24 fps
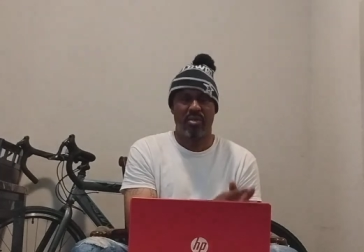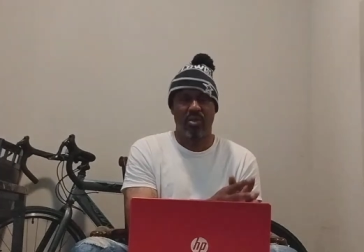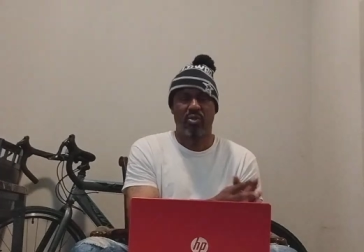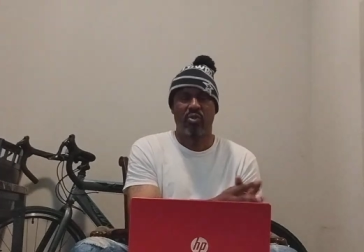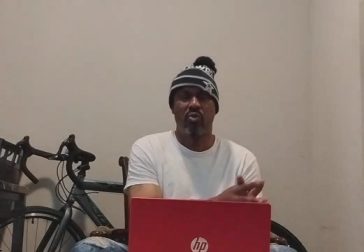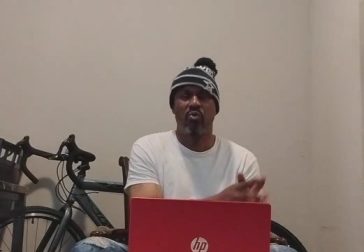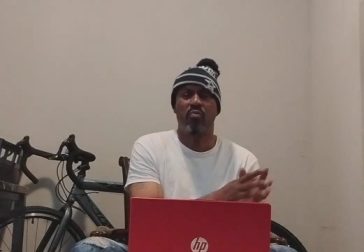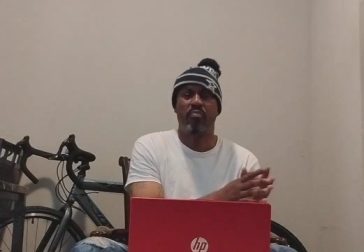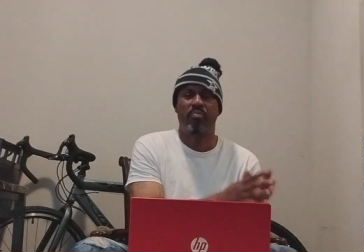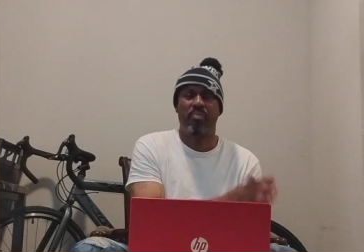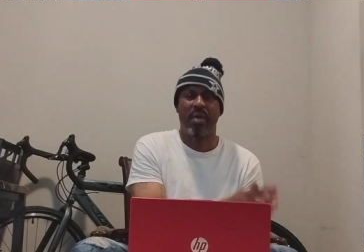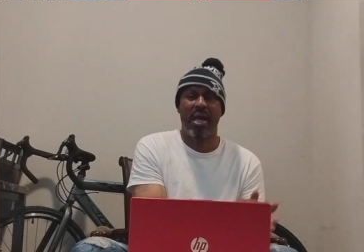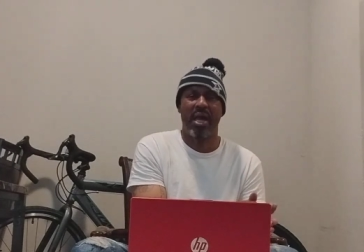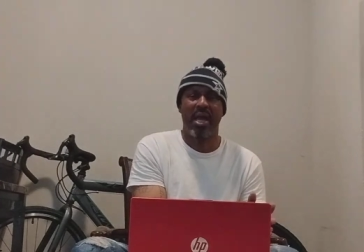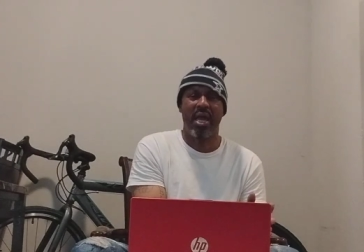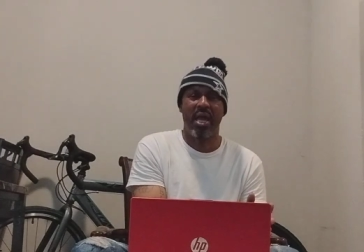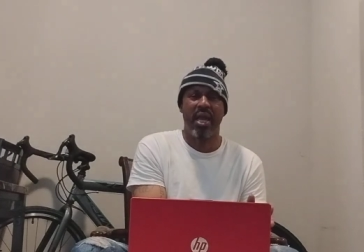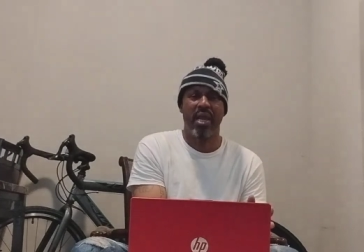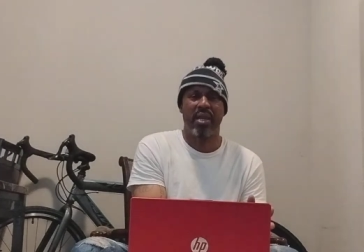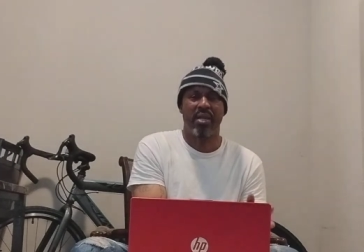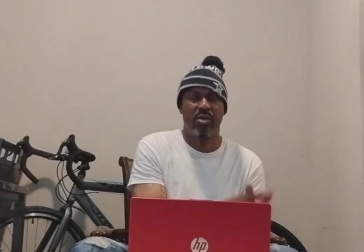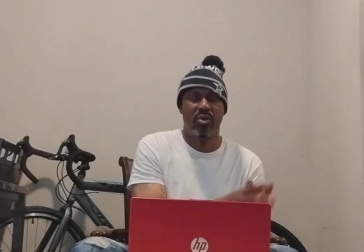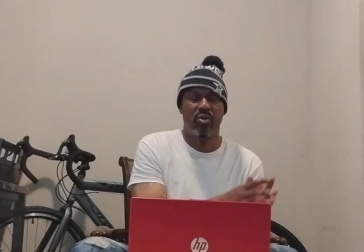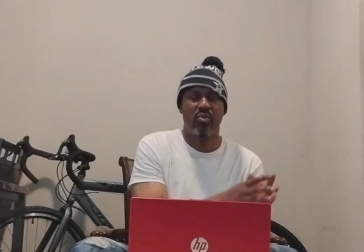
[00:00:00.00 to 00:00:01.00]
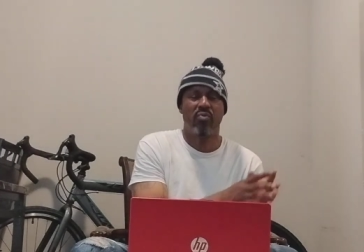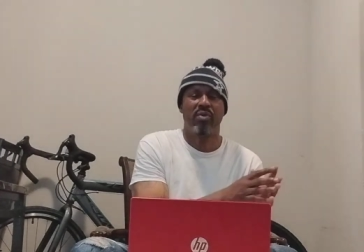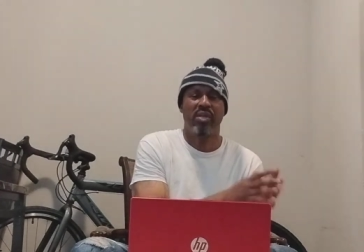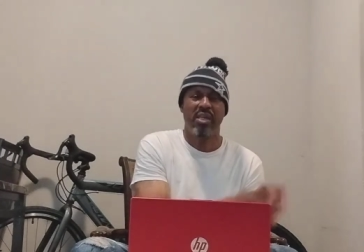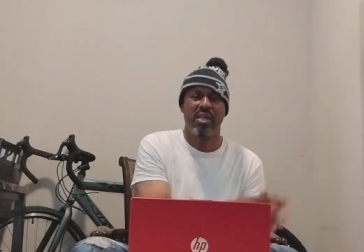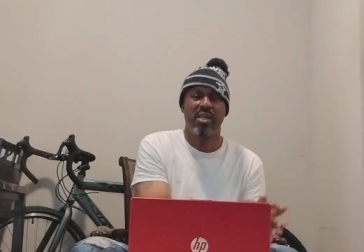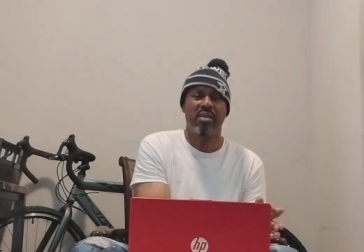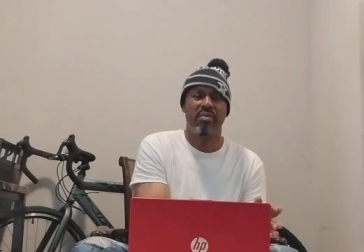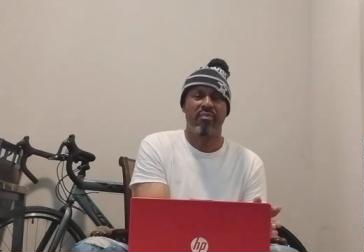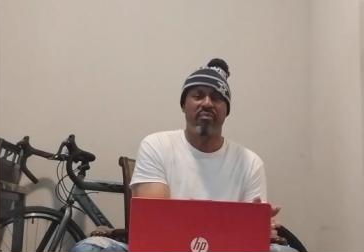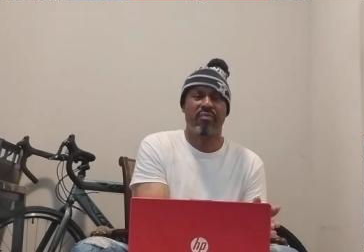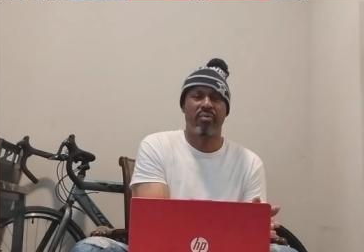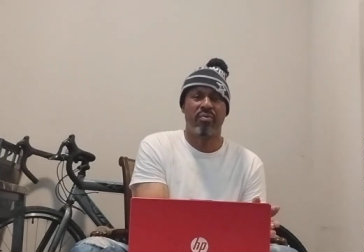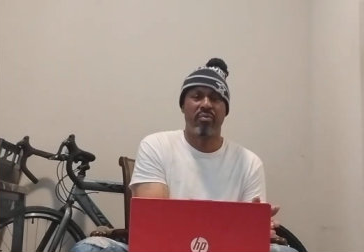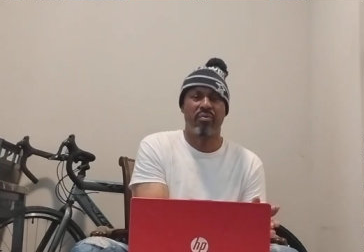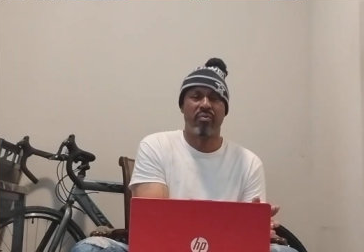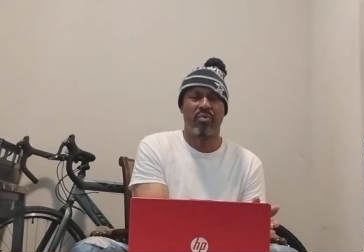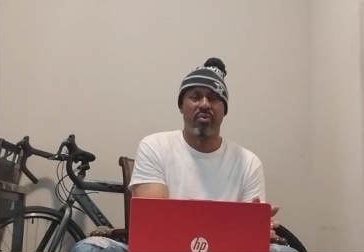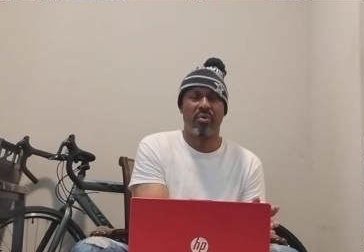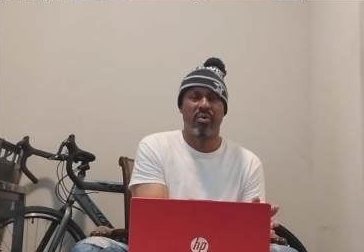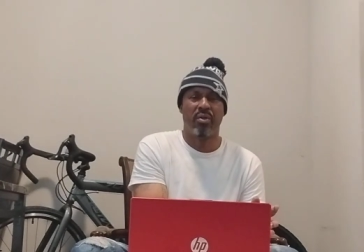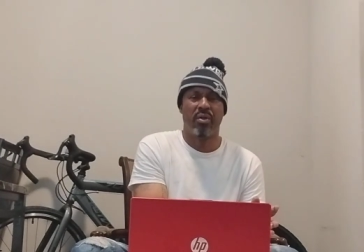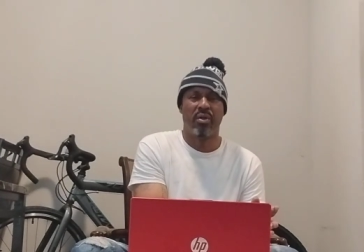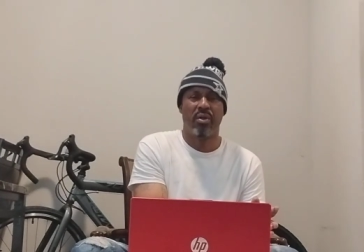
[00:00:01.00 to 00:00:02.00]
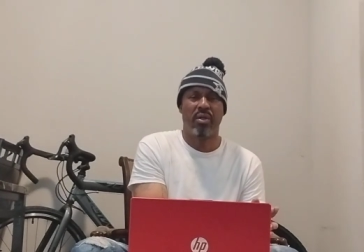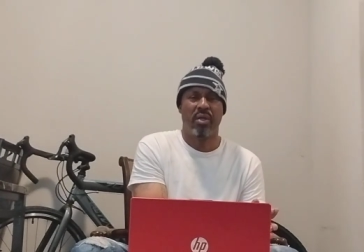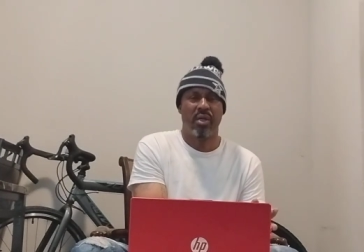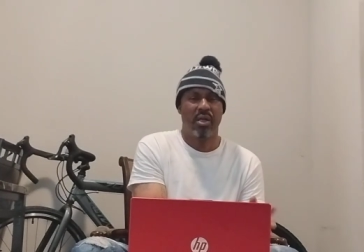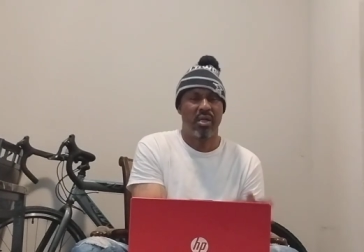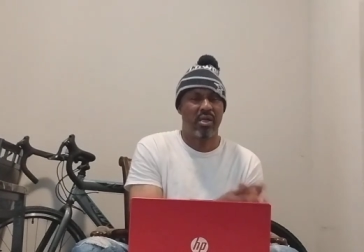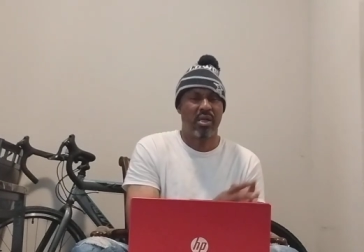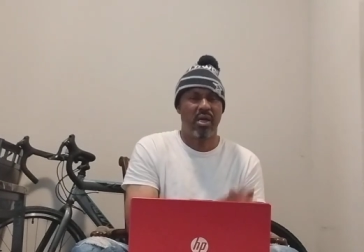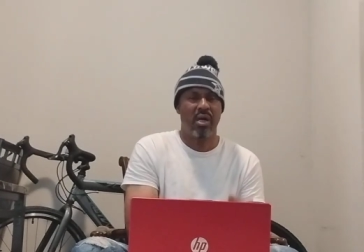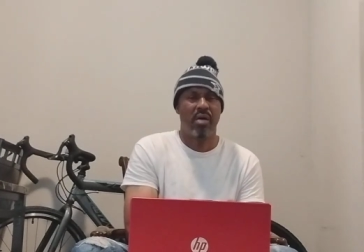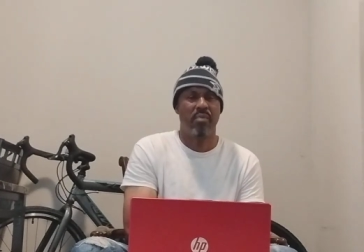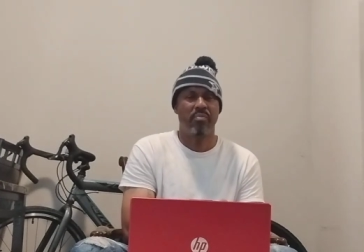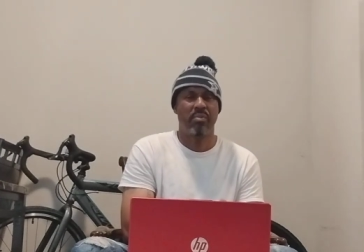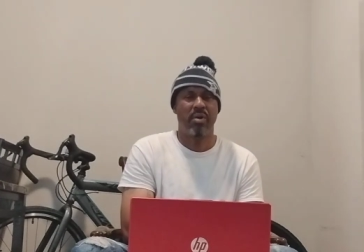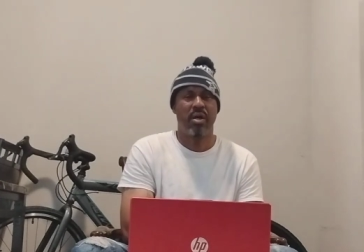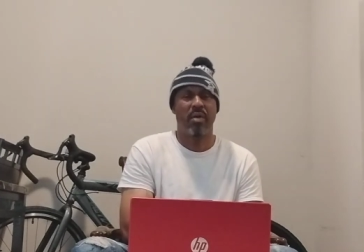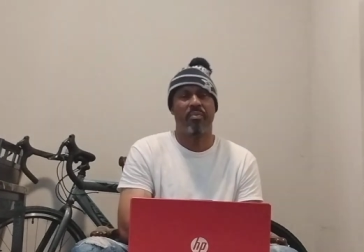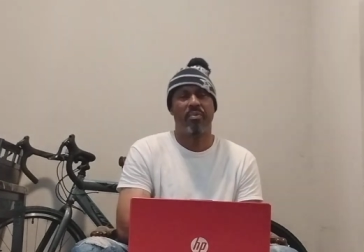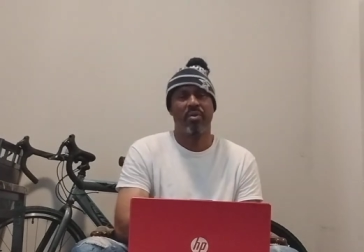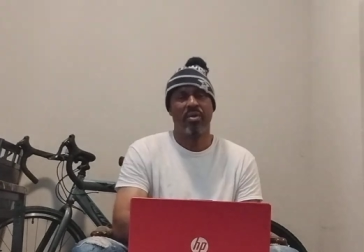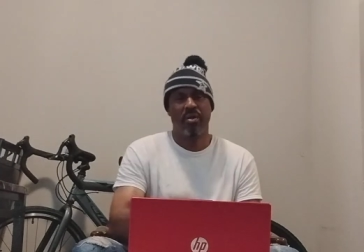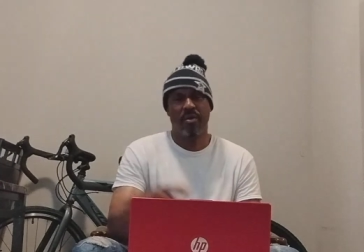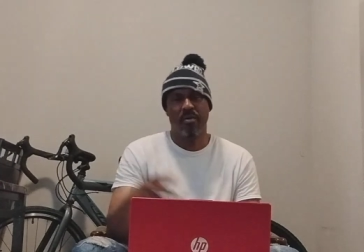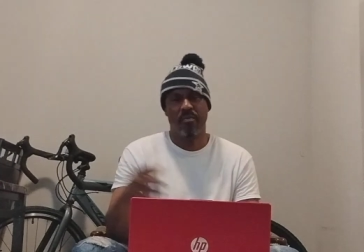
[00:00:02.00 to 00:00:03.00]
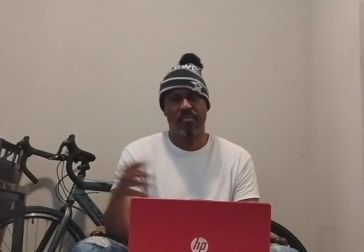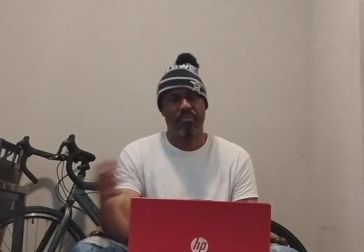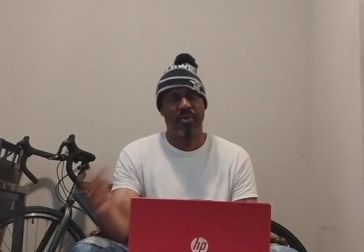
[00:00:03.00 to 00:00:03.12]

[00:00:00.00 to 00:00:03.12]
to do bad and do evil and come up.